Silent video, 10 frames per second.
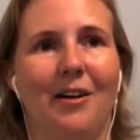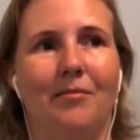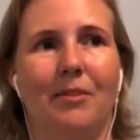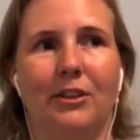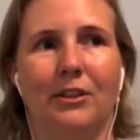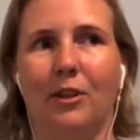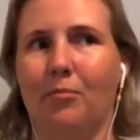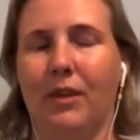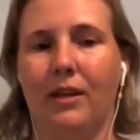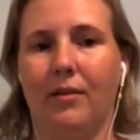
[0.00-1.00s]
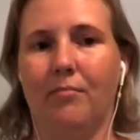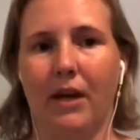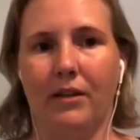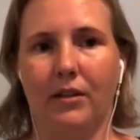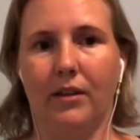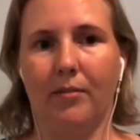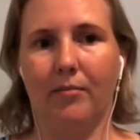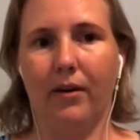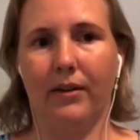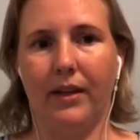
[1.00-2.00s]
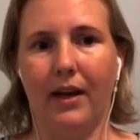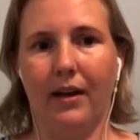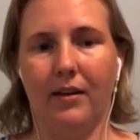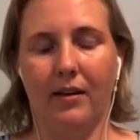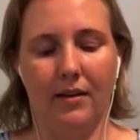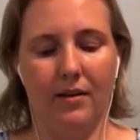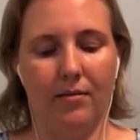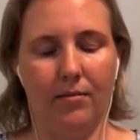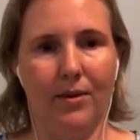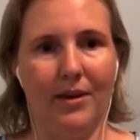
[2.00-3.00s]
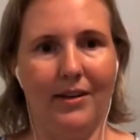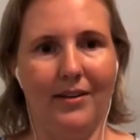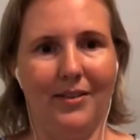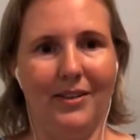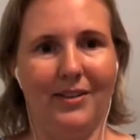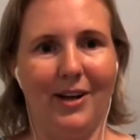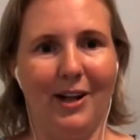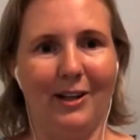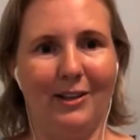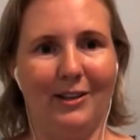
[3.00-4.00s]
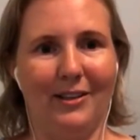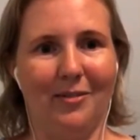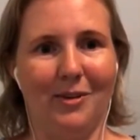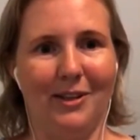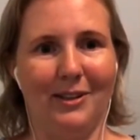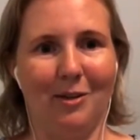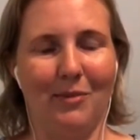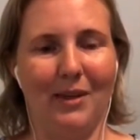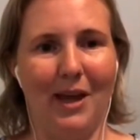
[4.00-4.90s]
there's just something magical about that. One, what do you call it? The one something